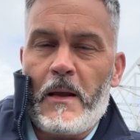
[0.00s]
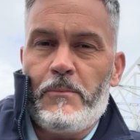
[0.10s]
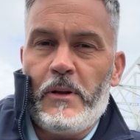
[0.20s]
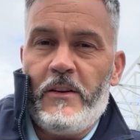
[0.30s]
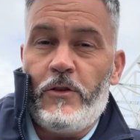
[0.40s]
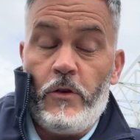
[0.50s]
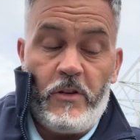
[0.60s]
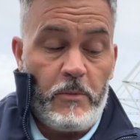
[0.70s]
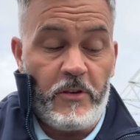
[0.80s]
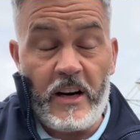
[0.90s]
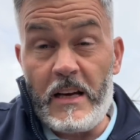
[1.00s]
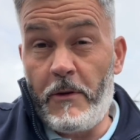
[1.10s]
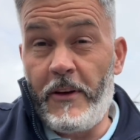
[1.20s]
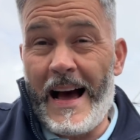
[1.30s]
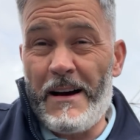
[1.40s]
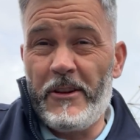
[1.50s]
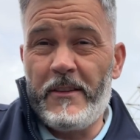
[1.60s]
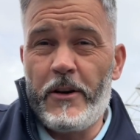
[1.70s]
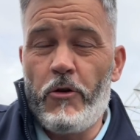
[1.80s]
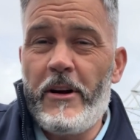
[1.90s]
please do subscribe if you haven't
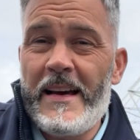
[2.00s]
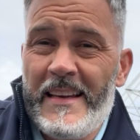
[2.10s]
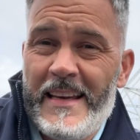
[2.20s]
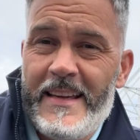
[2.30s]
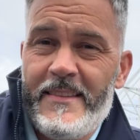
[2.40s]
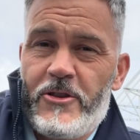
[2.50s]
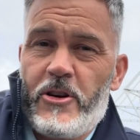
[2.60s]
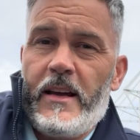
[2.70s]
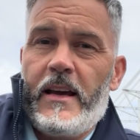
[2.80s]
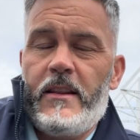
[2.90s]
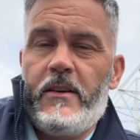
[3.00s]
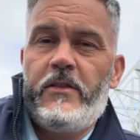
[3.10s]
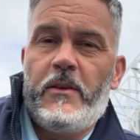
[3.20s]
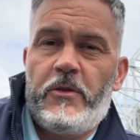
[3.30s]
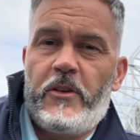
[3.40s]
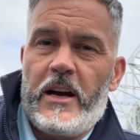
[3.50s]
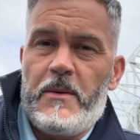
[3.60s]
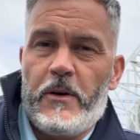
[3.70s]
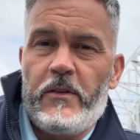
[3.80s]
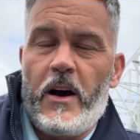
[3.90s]
done already. Keen to try and get the
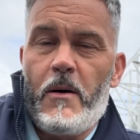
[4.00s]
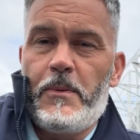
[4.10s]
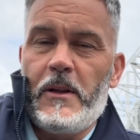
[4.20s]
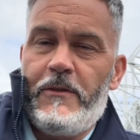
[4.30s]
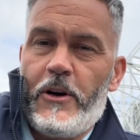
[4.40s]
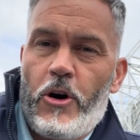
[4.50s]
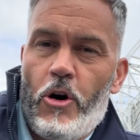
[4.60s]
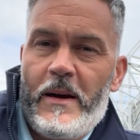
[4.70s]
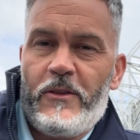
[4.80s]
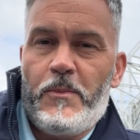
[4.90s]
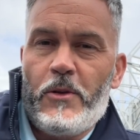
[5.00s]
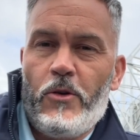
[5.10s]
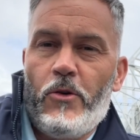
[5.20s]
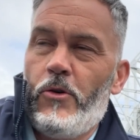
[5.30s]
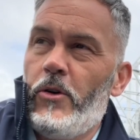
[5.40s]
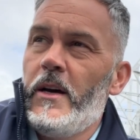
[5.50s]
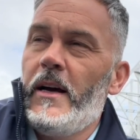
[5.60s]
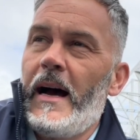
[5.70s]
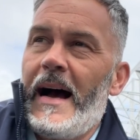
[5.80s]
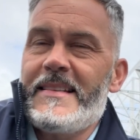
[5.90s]
subscribers up. Leave your comments below
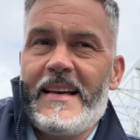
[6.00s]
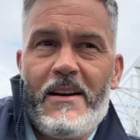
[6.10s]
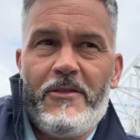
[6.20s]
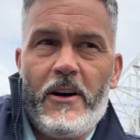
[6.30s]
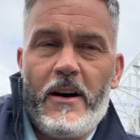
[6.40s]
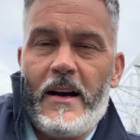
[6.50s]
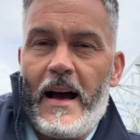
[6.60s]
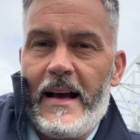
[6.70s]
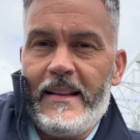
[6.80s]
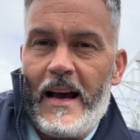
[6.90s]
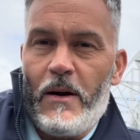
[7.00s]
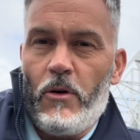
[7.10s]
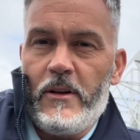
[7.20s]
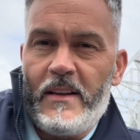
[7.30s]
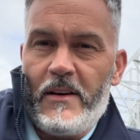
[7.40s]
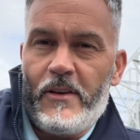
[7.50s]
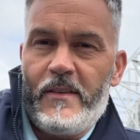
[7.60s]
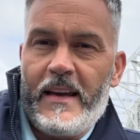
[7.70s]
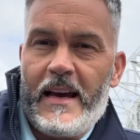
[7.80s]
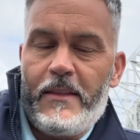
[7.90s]
as ever, and I will endeavour
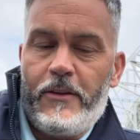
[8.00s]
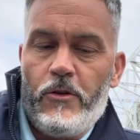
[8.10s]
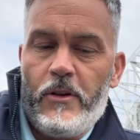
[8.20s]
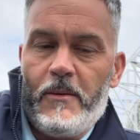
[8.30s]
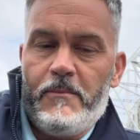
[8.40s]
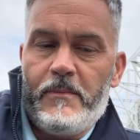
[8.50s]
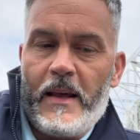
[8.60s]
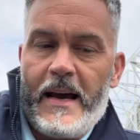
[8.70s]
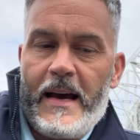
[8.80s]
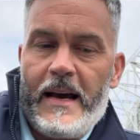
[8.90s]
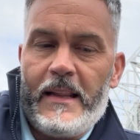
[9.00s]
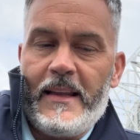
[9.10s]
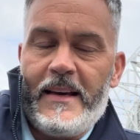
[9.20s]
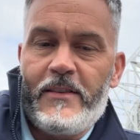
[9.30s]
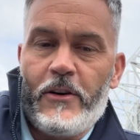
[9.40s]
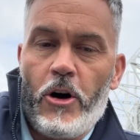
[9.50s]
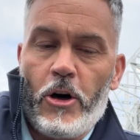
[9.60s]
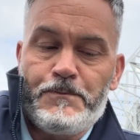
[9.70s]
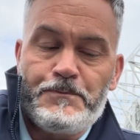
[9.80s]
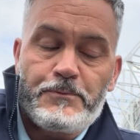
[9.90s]
to get through them later
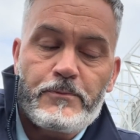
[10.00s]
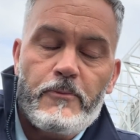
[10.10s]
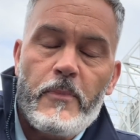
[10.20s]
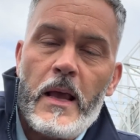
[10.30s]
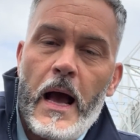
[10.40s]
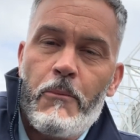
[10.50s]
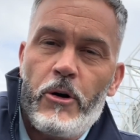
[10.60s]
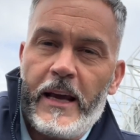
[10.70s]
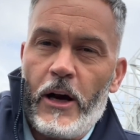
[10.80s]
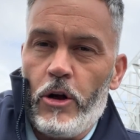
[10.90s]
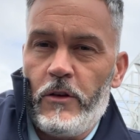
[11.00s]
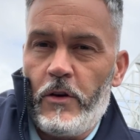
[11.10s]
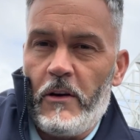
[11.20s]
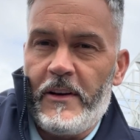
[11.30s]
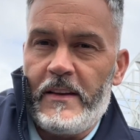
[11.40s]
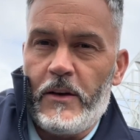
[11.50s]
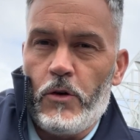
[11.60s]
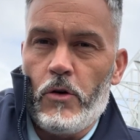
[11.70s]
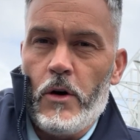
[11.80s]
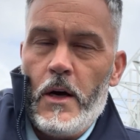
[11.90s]
on. I'm going to get on to a video